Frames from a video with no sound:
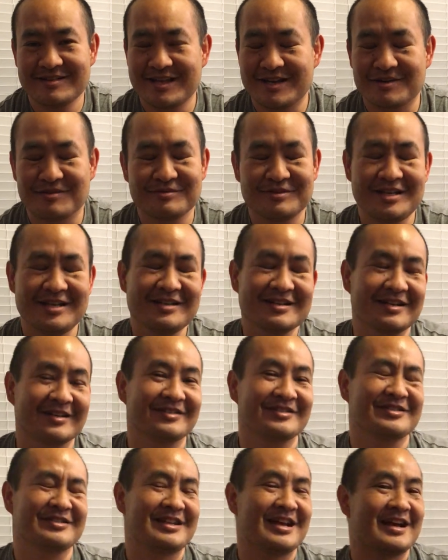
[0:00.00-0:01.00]
They don't need to
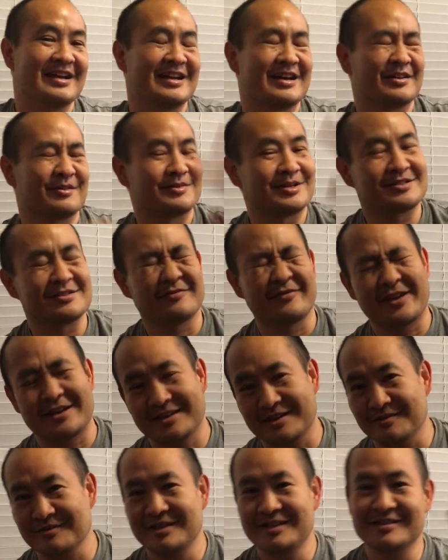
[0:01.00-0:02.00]
understand how the rest of the they
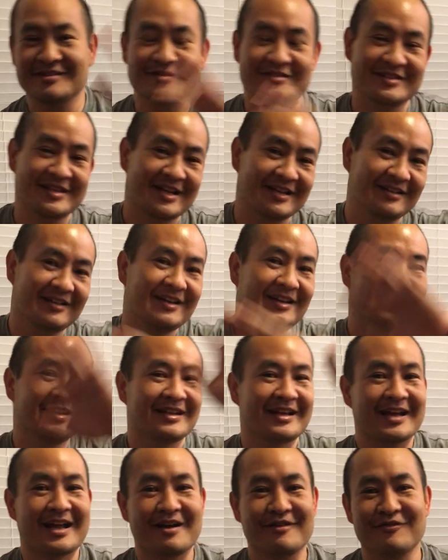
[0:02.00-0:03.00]
don't need to understand
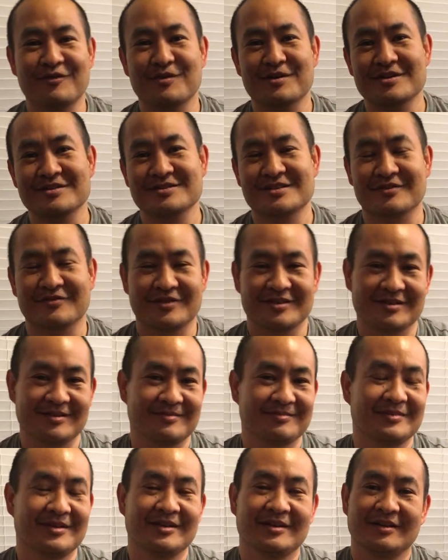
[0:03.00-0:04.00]
like how Ford is different than,